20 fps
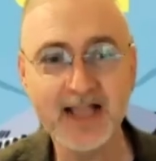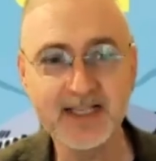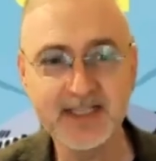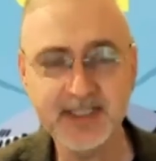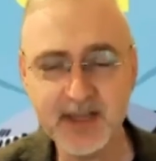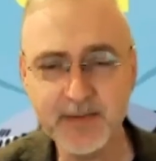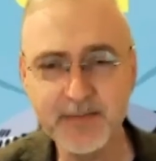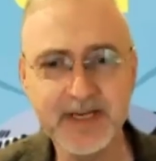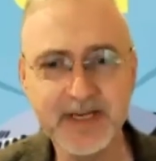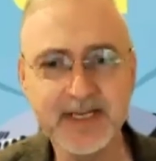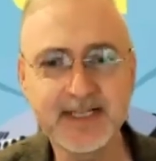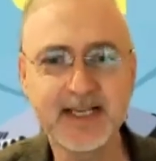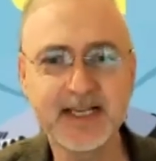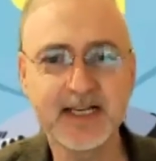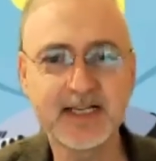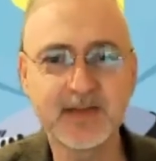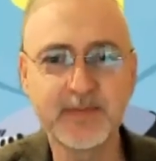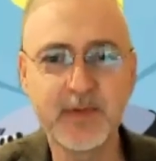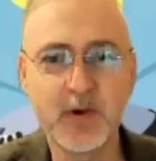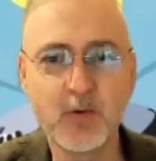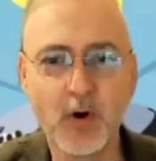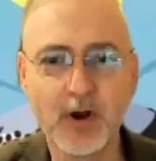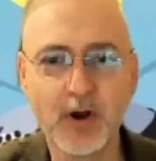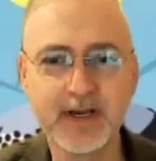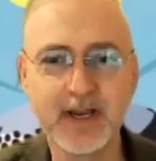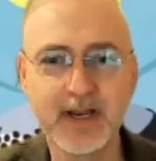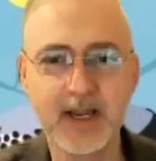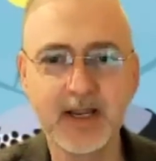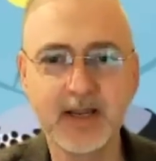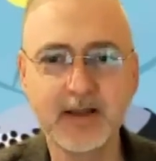and somebody said to me
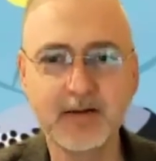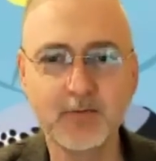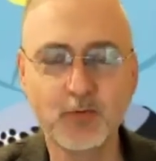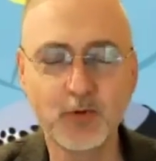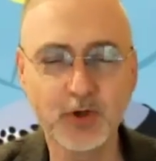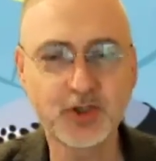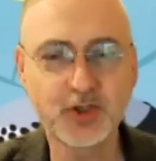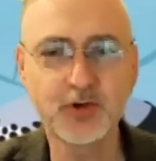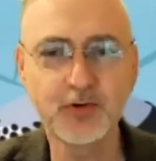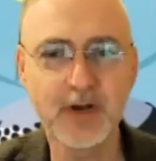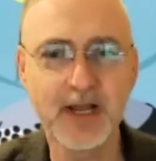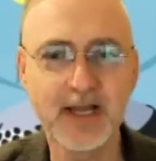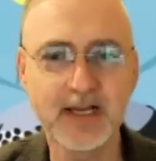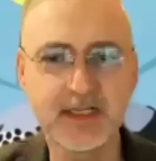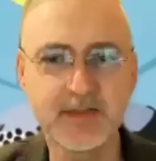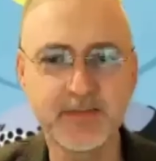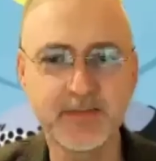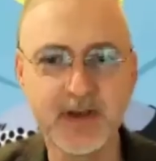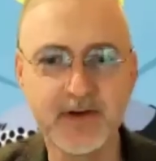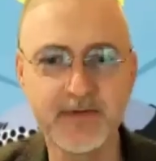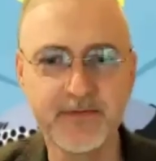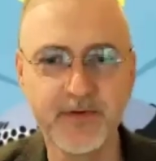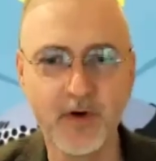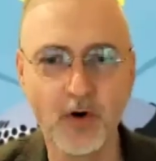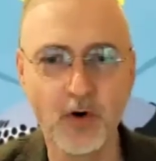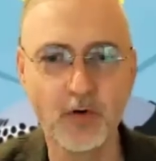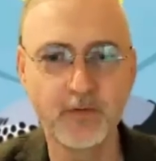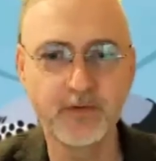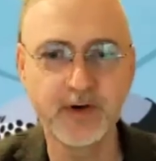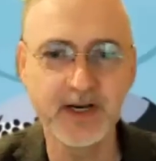one day, "Would you like to be
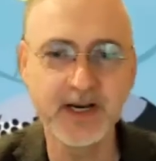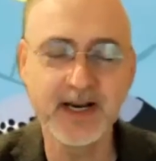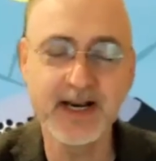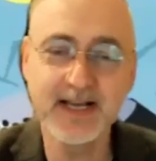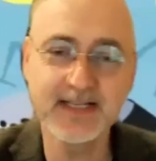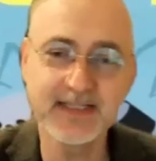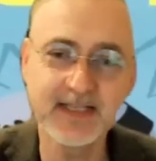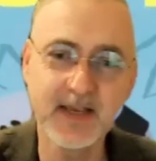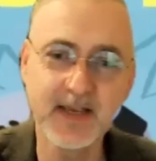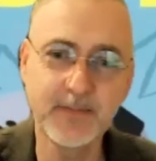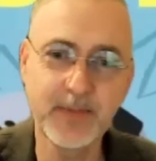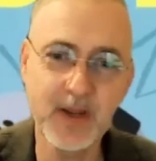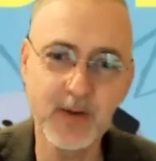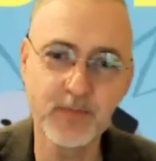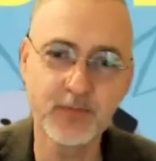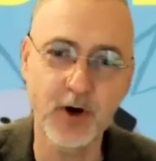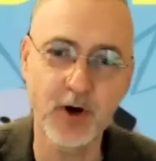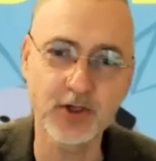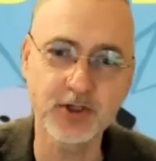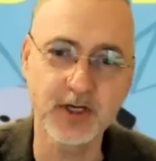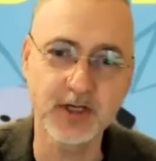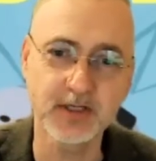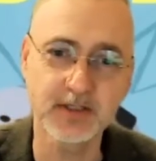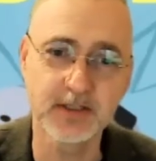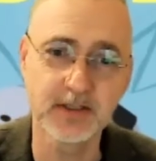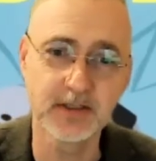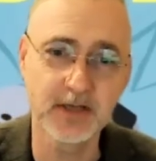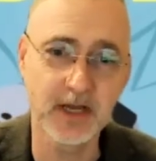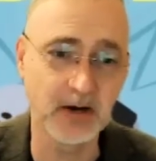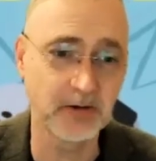involved in an SAP
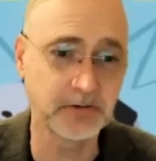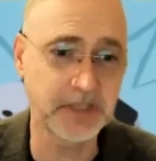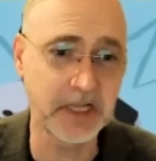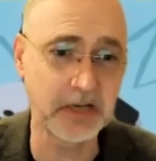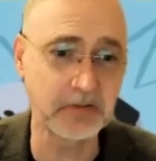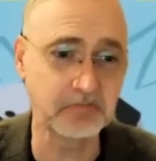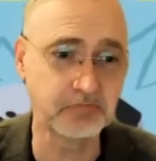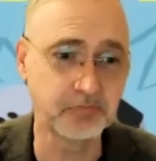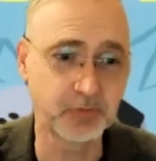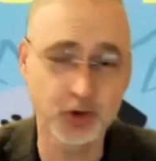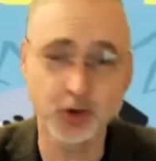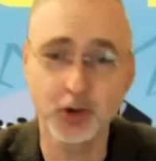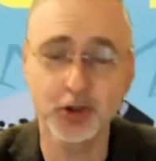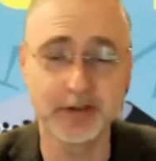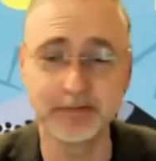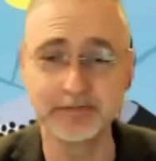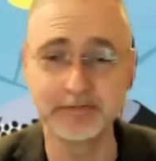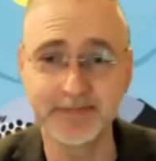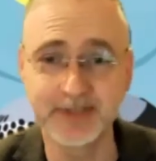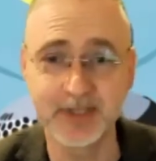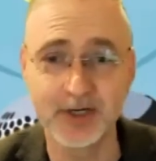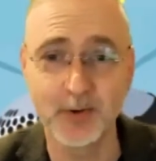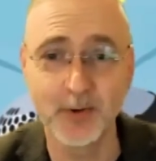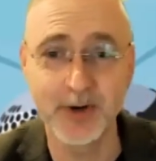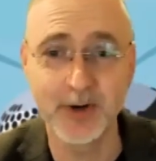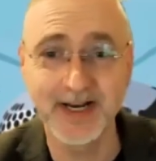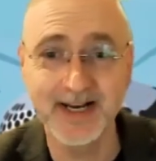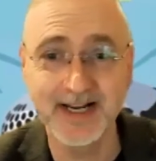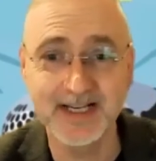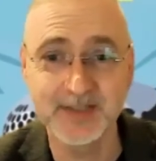project?" And I was like, "Sure, don't know
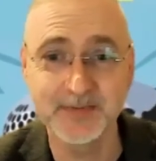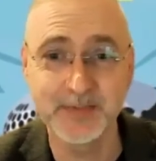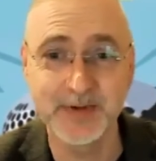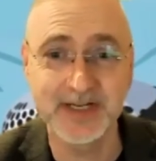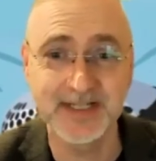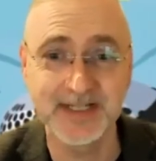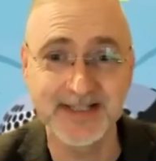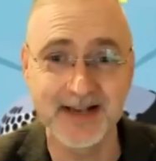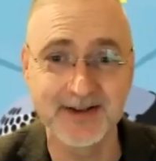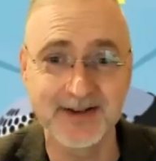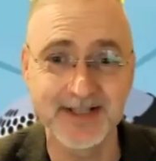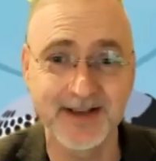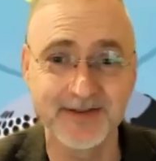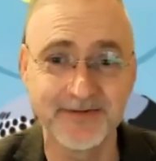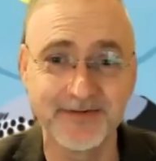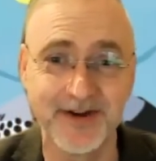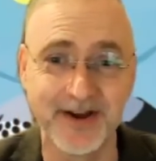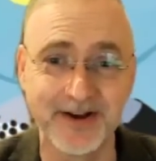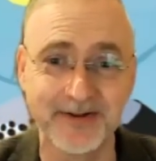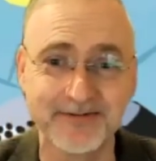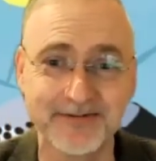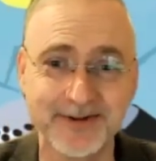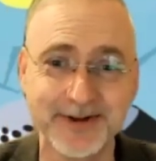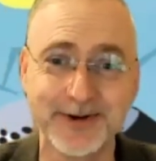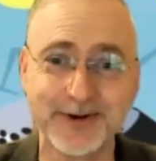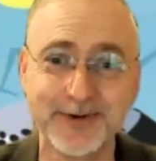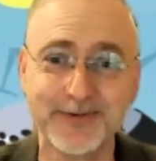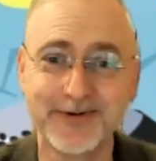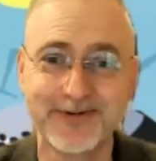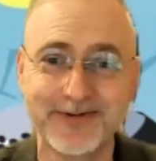what it is, but it sounds like fun.
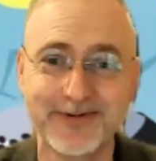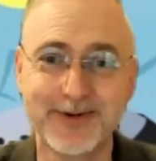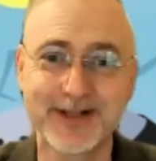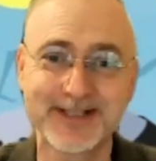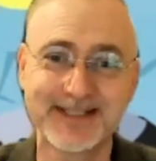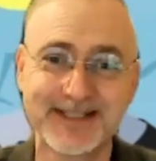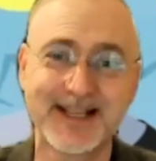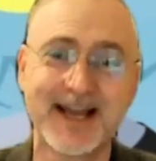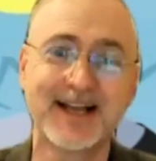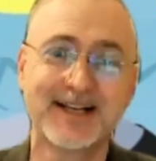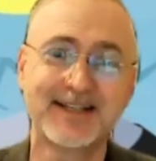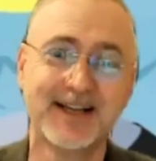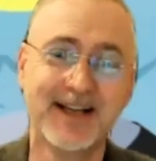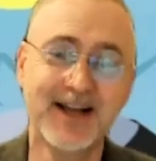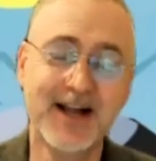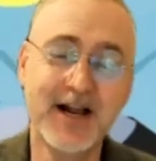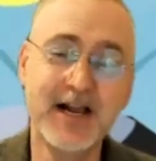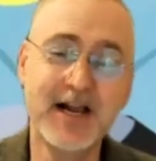What's that?"